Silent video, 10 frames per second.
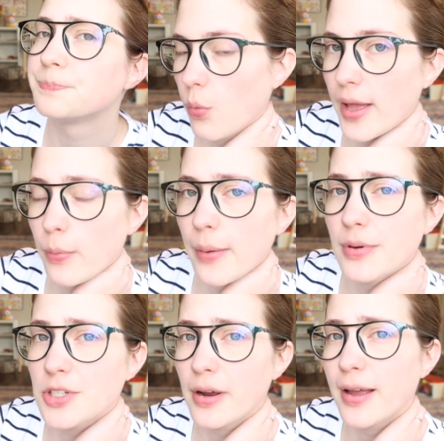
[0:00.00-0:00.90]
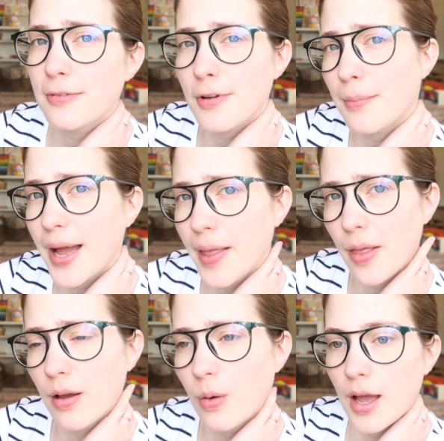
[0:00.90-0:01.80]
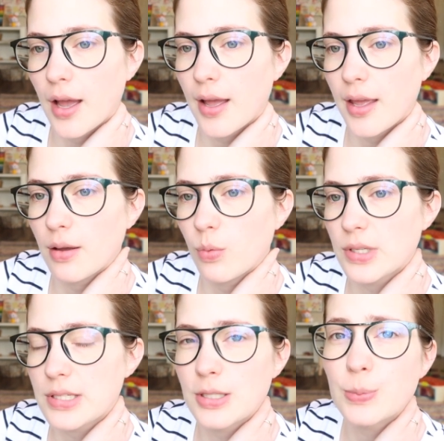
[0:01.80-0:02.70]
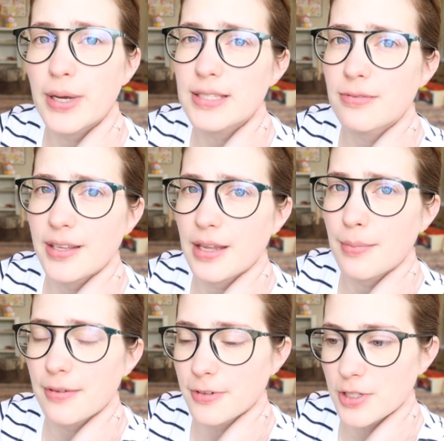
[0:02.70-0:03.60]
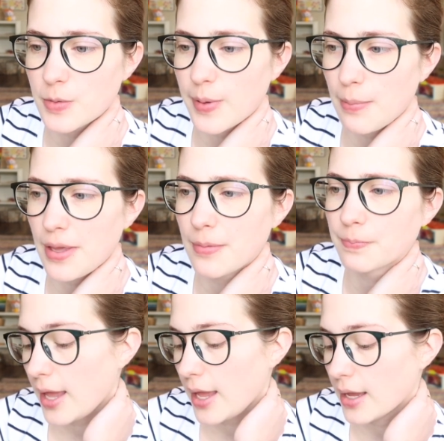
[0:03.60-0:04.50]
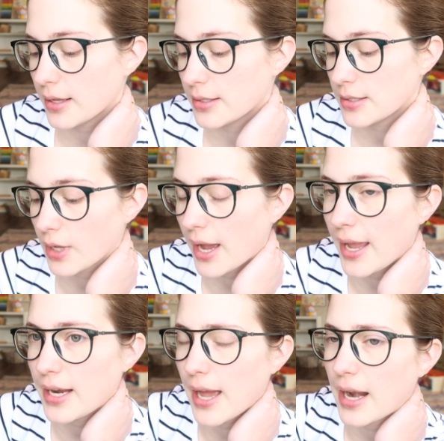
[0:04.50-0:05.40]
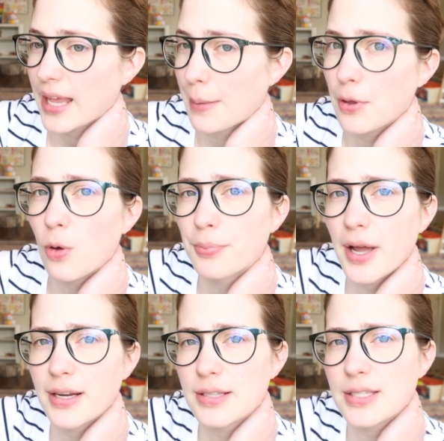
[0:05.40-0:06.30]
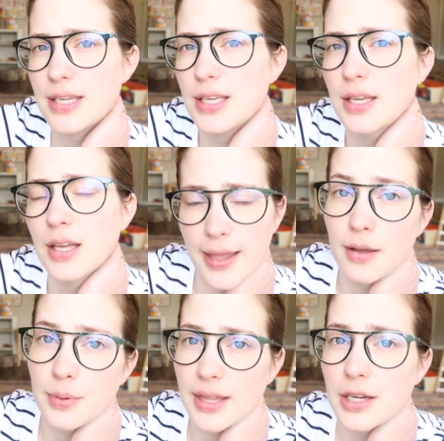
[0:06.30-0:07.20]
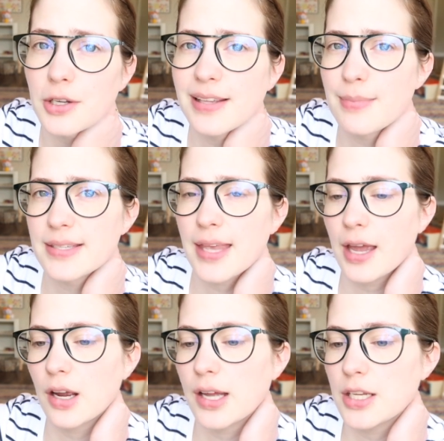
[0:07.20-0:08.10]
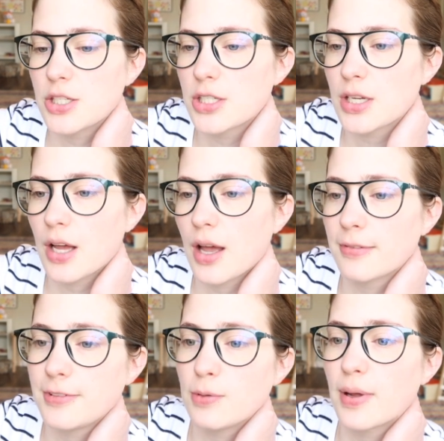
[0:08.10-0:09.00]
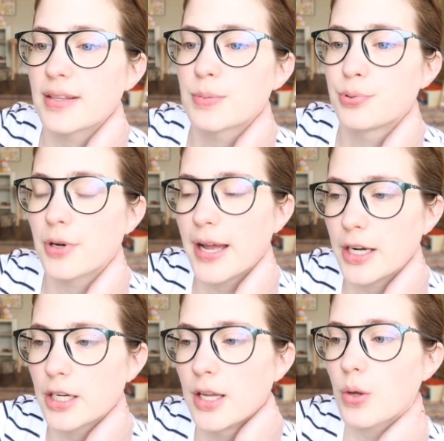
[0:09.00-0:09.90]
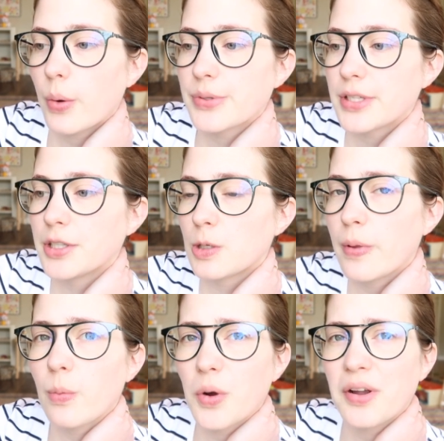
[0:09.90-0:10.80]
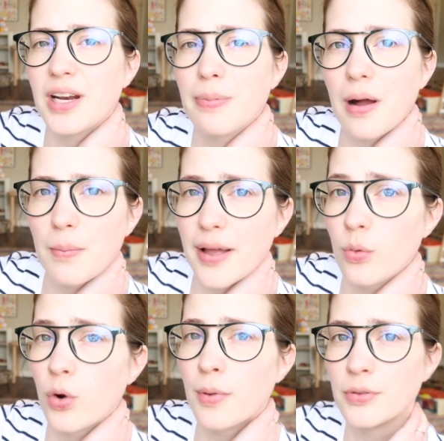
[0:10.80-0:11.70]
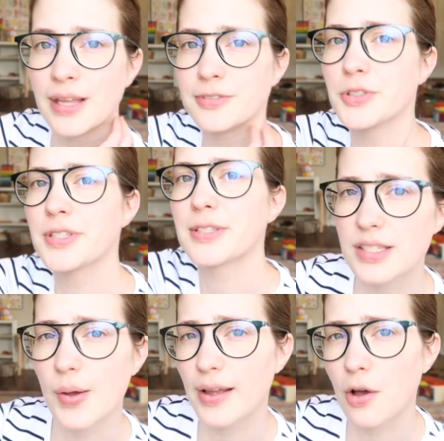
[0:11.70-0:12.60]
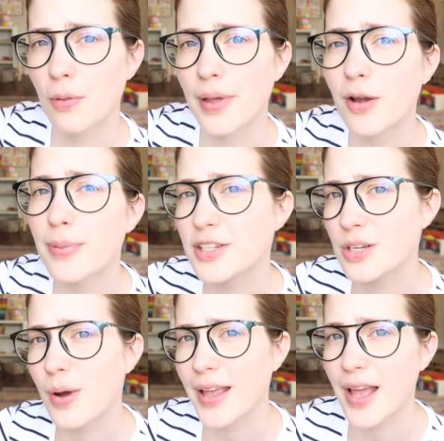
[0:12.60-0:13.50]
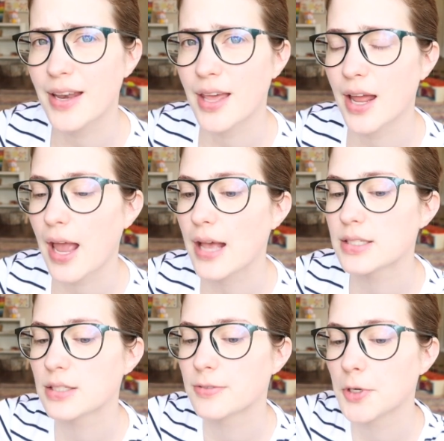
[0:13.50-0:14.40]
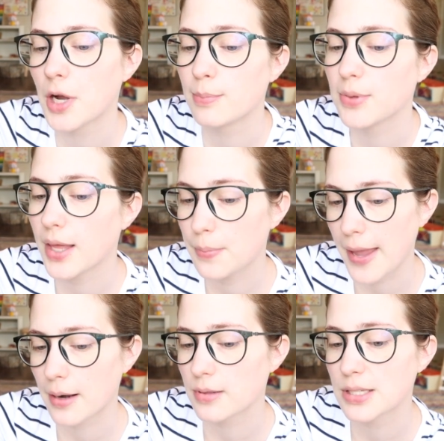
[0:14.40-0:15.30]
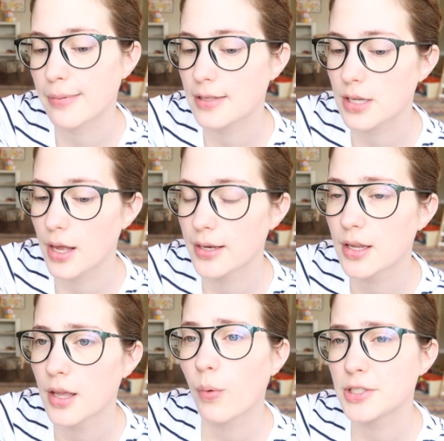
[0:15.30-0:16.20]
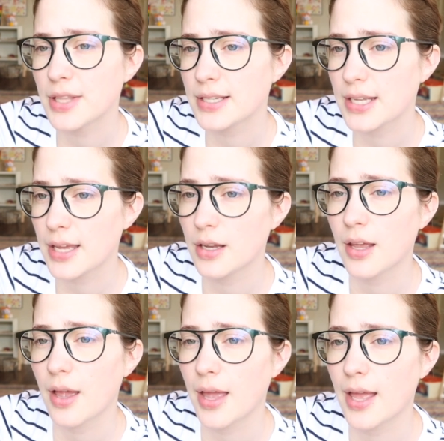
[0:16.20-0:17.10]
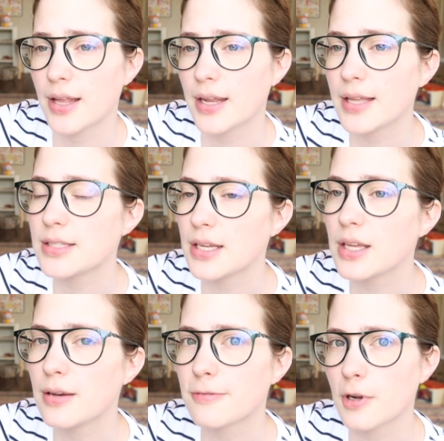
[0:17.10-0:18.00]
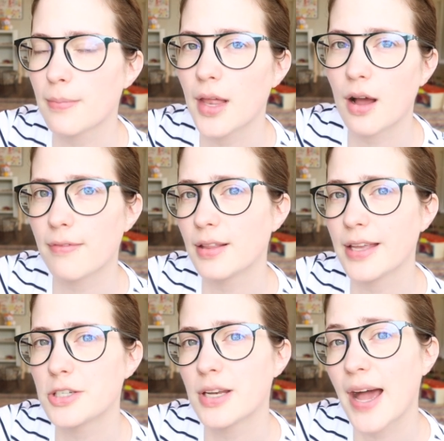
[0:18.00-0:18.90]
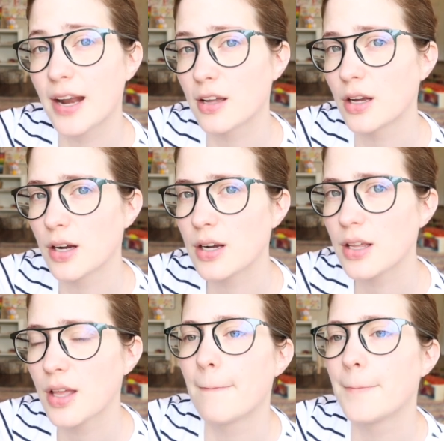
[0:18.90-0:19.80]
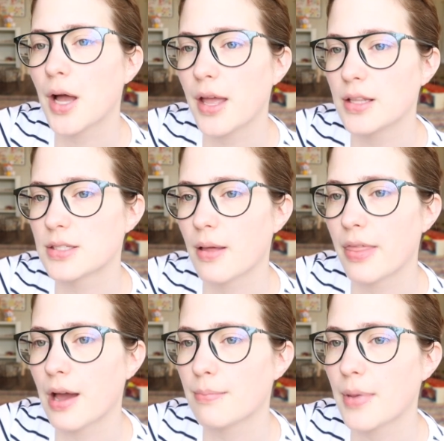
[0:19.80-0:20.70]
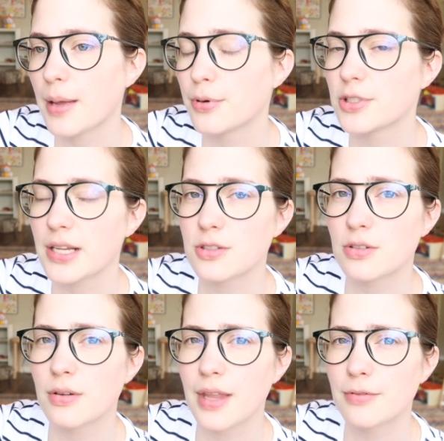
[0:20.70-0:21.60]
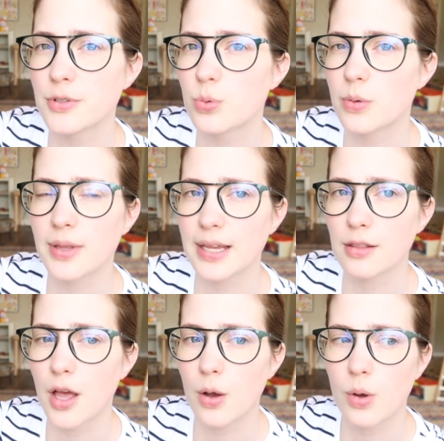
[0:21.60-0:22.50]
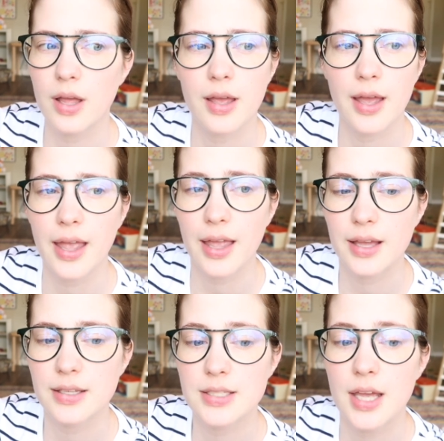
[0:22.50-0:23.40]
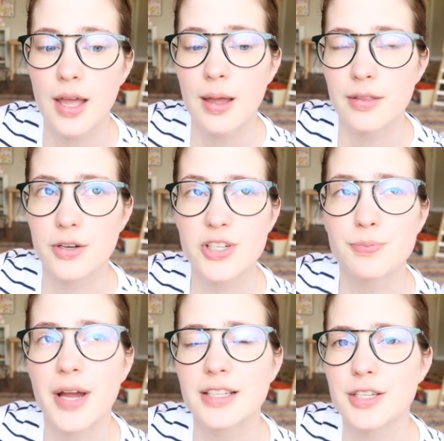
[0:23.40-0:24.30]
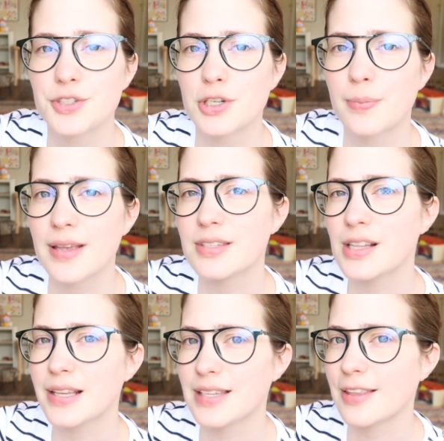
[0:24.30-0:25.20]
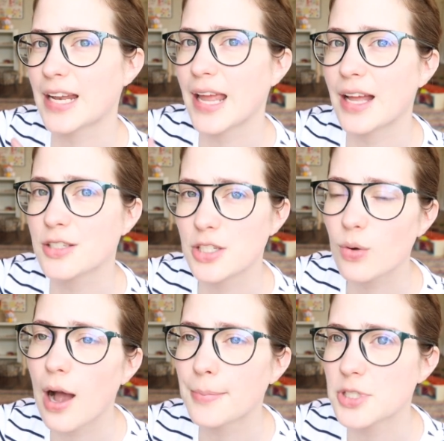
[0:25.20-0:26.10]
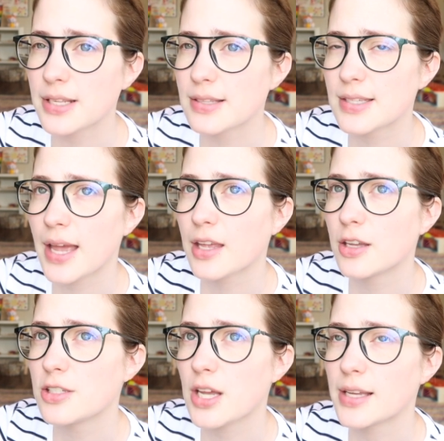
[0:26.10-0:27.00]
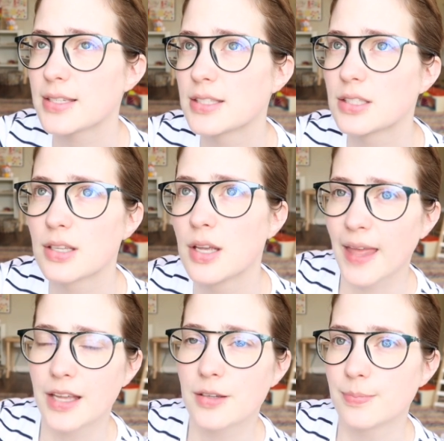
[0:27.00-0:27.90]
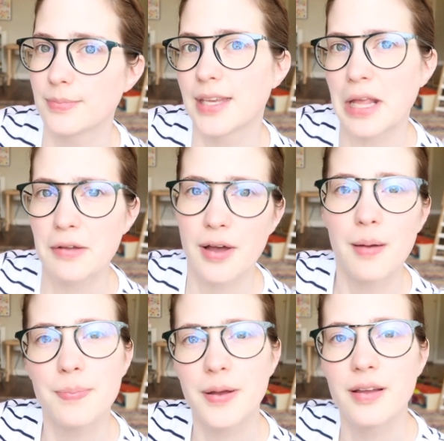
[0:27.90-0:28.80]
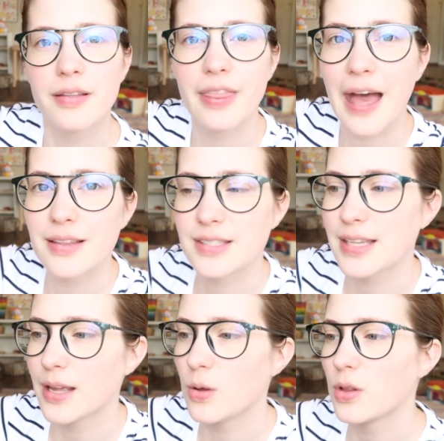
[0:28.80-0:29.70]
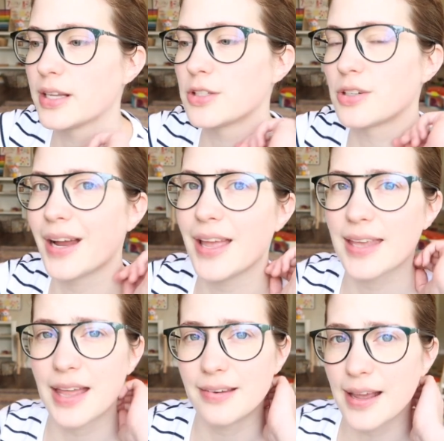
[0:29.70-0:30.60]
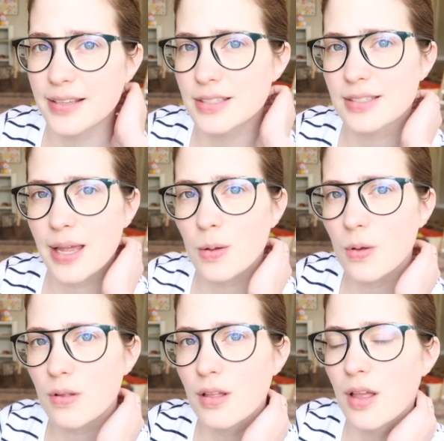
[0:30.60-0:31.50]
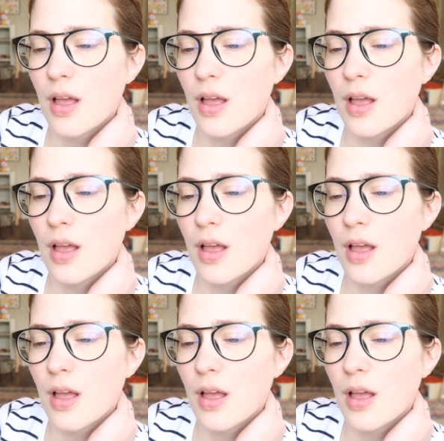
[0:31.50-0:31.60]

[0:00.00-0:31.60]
When we were trying for Milo, I was still breastfeeding my first baby, and I had had a chemical pregnancy, like a really early miscarriage a few months prior. So I was a little bit worried about my hormone levels. So I called my OBGYN and I asked for a blood panel to be done, which they did, and it did confirm that ovulation had occurred, but that my progesterone levels were really low. And the nurse practitioner basically said that I had two options. I could just like give up that cycle and try again next cycle,